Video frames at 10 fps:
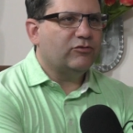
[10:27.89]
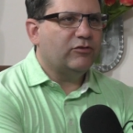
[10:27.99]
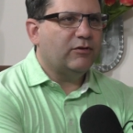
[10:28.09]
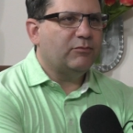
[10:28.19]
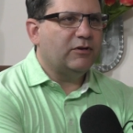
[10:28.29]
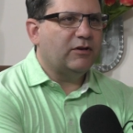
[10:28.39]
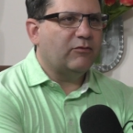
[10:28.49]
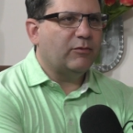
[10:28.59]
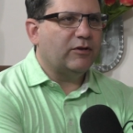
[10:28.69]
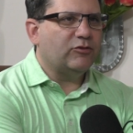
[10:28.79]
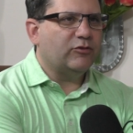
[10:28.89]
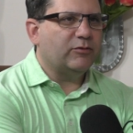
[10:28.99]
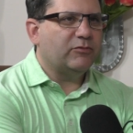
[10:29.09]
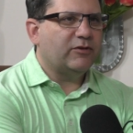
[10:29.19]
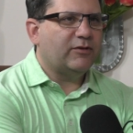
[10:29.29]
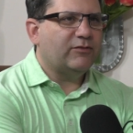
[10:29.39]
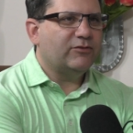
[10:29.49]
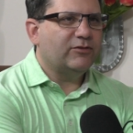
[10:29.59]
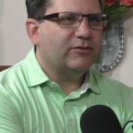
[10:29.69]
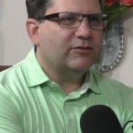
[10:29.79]
trip? Did everybody enjoy
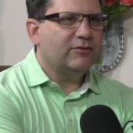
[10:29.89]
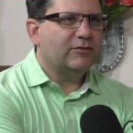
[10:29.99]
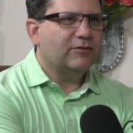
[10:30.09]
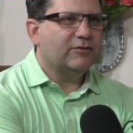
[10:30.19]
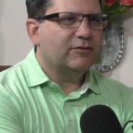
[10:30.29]
themselves? We